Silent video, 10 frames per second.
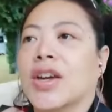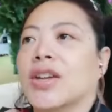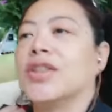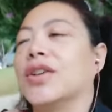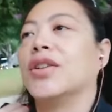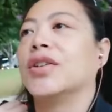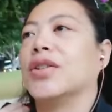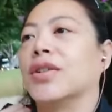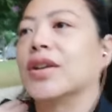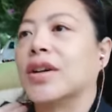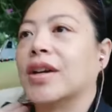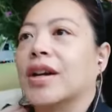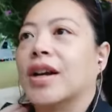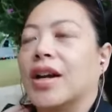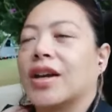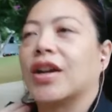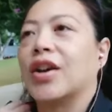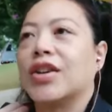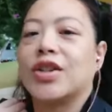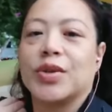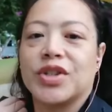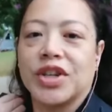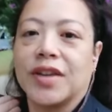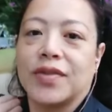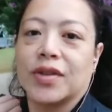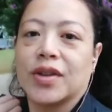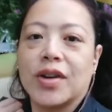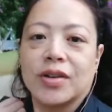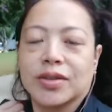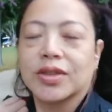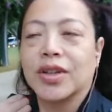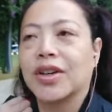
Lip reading: to, you know, to achieve your goals.